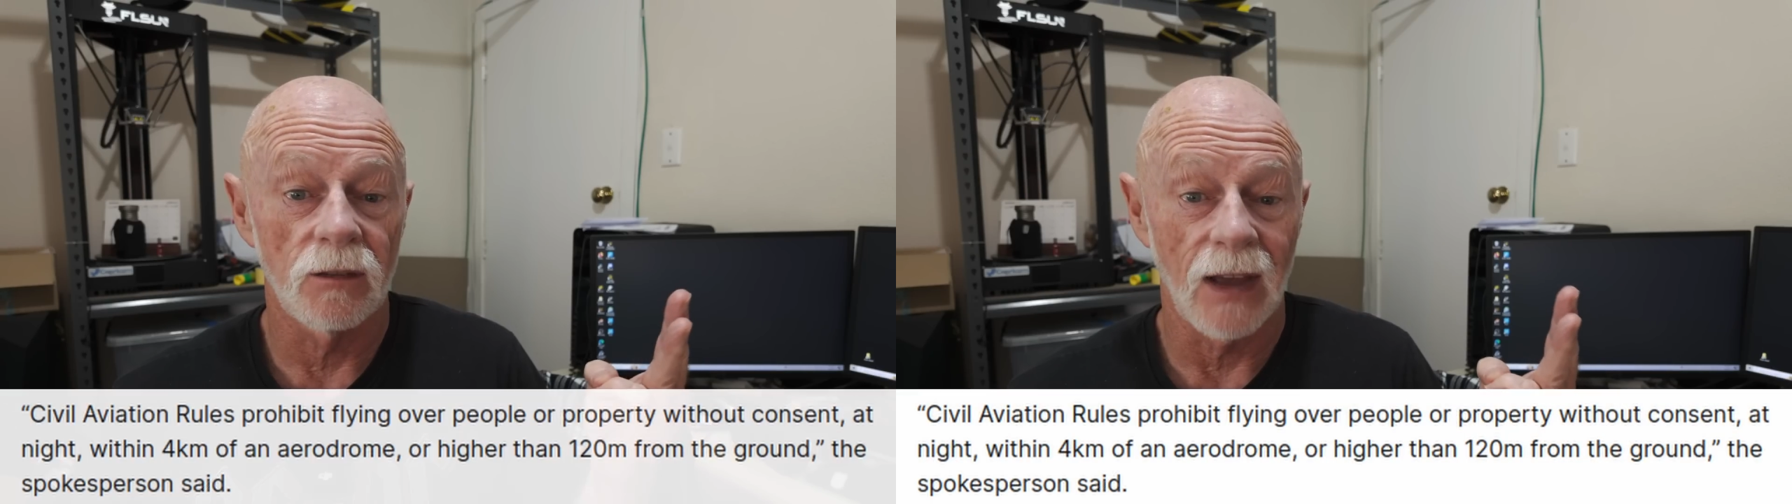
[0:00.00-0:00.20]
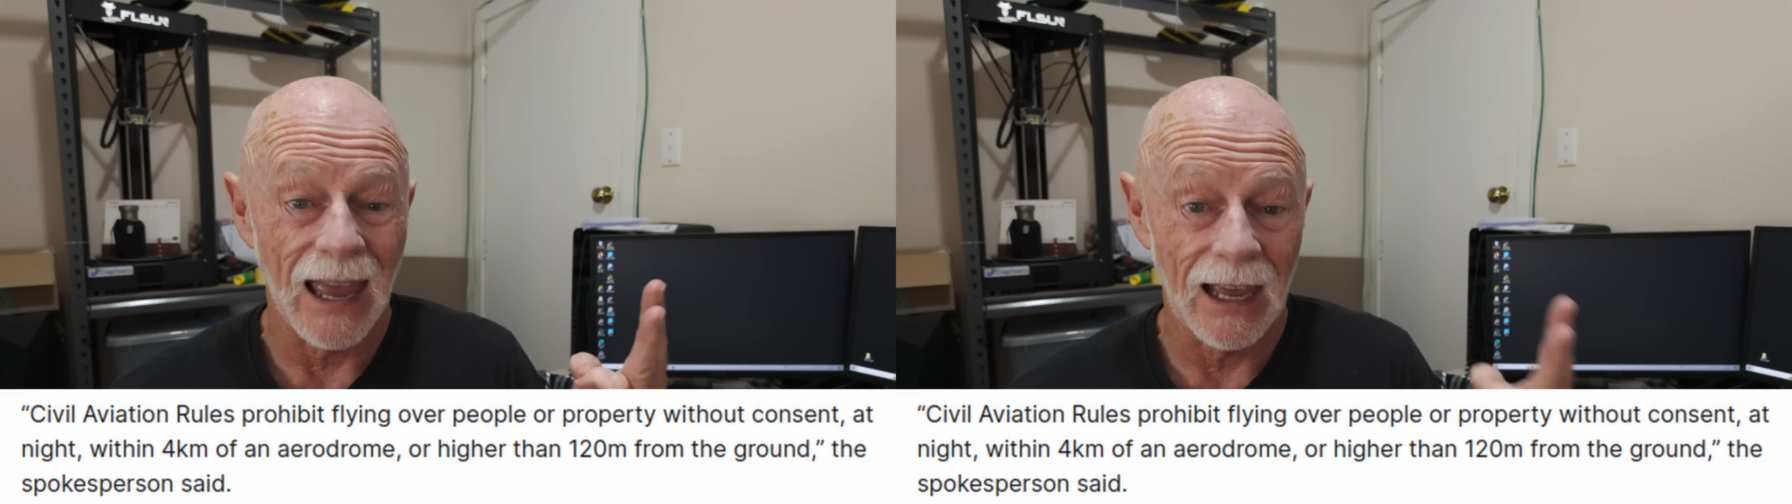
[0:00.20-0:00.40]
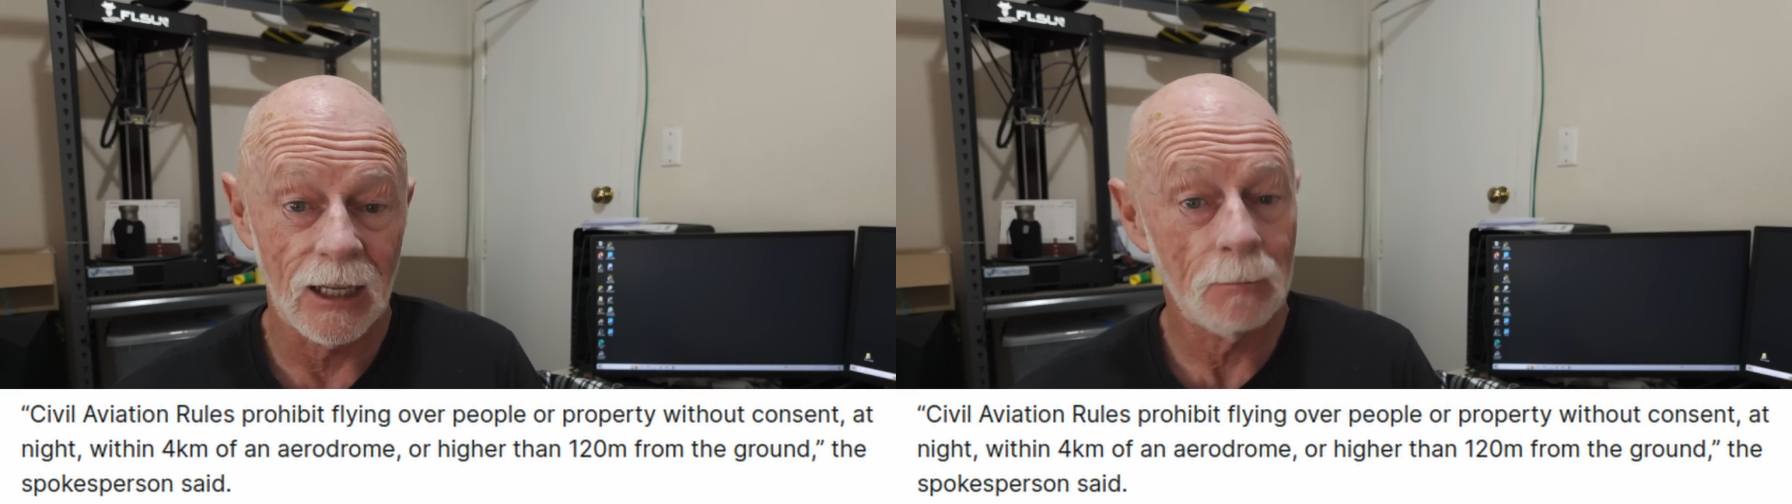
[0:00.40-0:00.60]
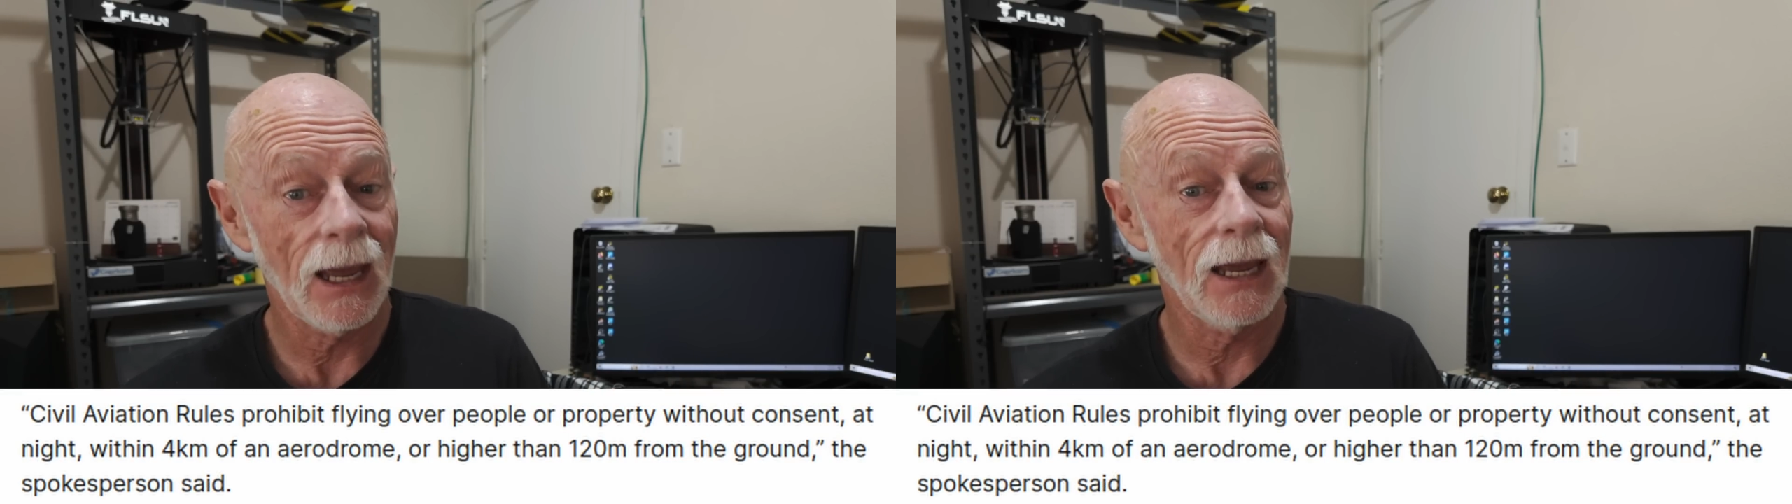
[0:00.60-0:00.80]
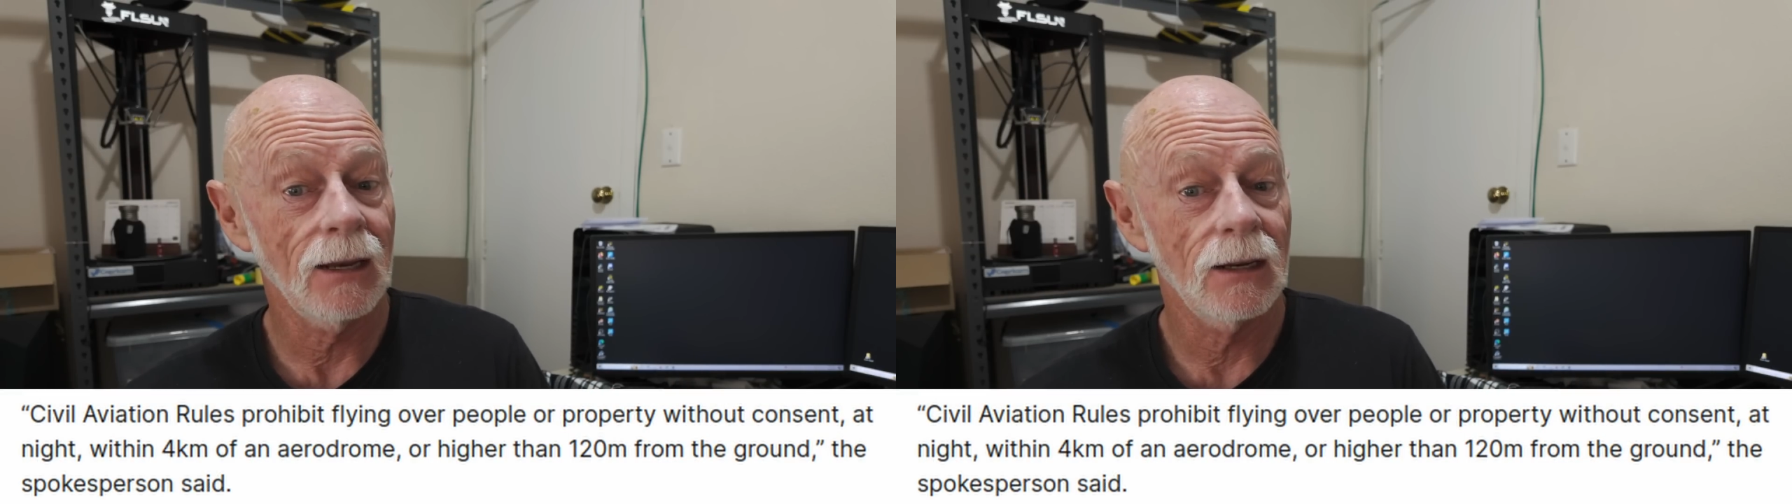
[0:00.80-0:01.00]
of a
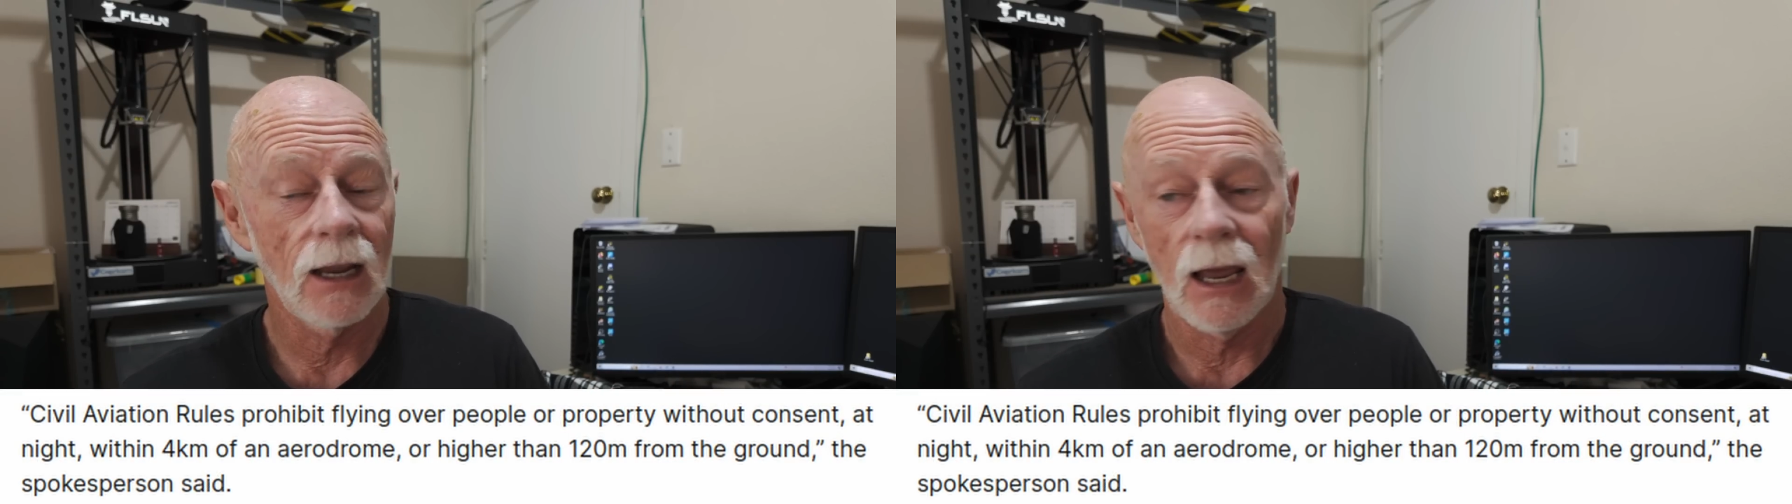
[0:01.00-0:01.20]
helipad,